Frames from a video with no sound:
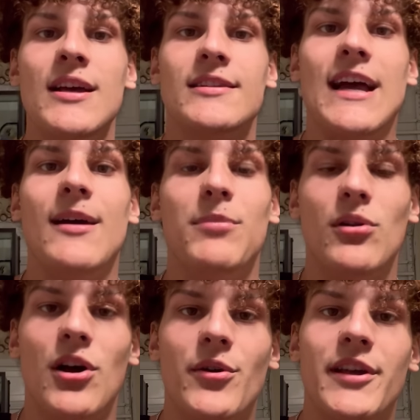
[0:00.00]
down
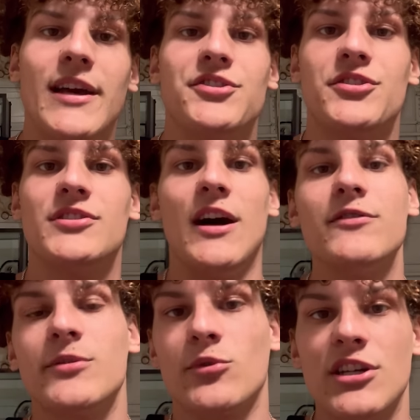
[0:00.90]
below to get
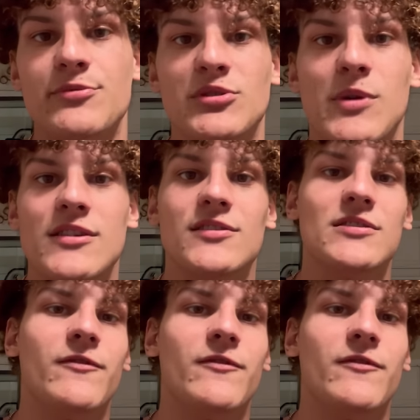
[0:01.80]
yourself some Christmas presents,